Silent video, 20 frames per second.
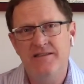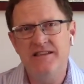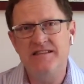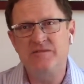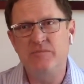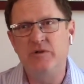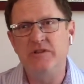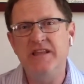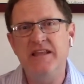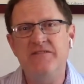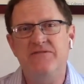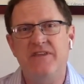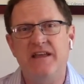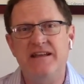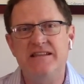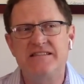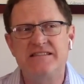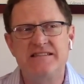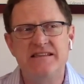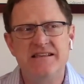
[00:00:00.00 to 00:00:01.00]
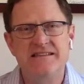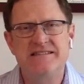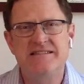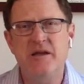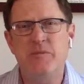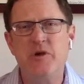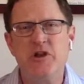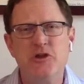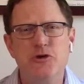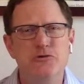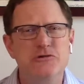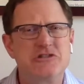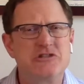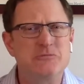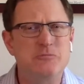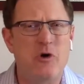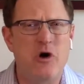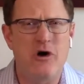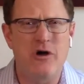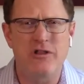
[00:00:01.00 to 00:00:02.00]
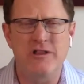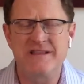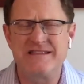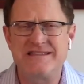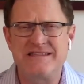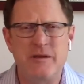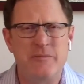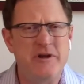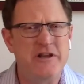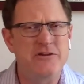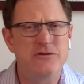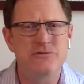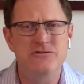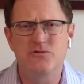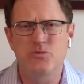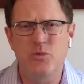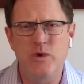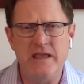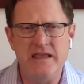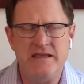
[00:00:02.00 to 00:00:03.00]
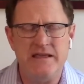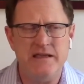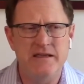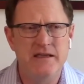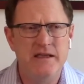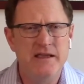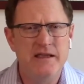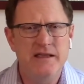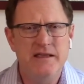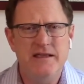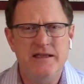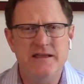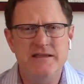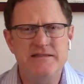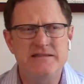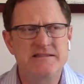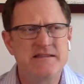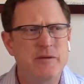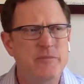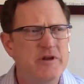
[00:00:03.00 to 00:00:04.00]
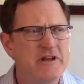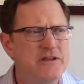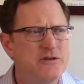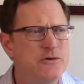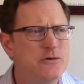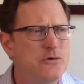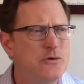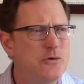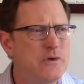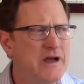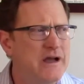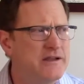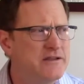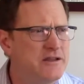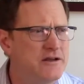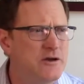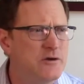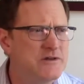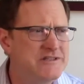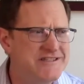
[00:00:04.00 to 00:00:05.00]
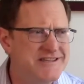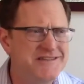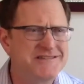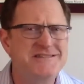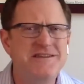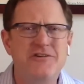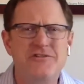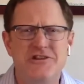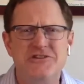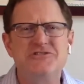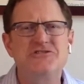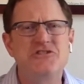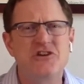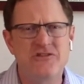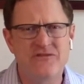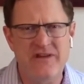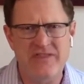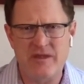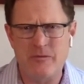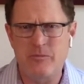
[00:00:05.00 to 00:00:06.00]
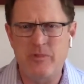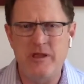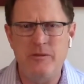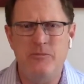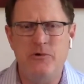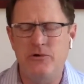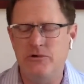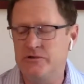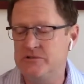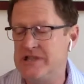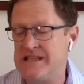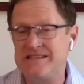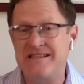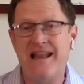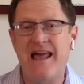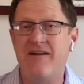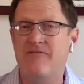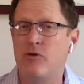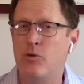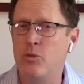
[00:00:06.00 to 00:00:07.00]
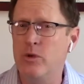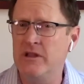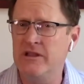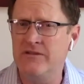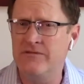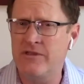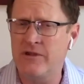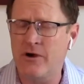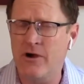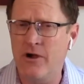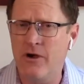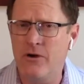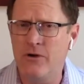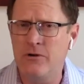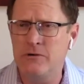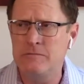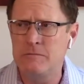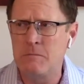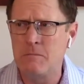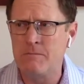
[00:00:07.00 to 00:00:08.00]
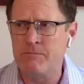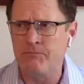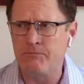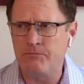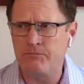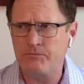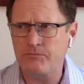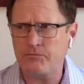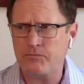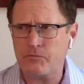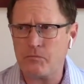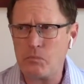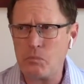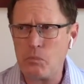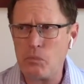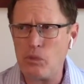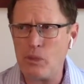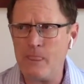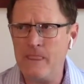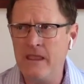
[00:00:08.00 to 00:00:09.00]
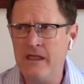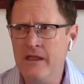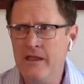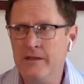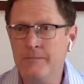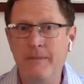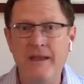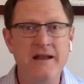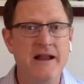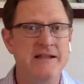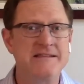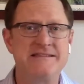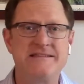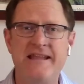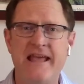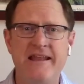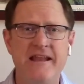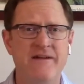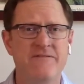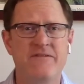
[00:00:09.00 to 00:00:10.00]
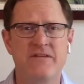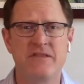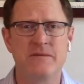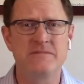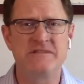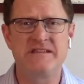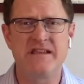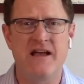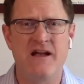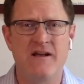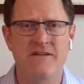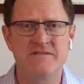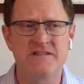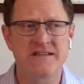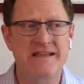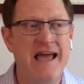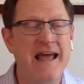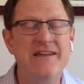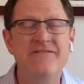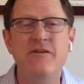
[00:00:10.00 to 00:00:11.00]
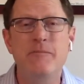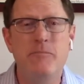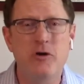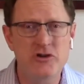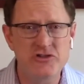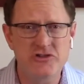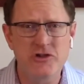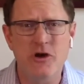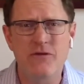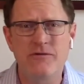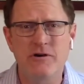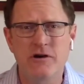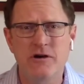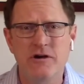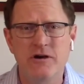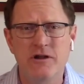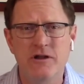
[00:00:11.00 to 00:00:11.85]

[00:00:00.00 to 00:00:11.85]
belief that it's somebody who's small, it's somebody who's weak, it's somebody who, is just there to serve other people, who doesn't have a will of their own, may not stand up for themselves, a kind of a pushover.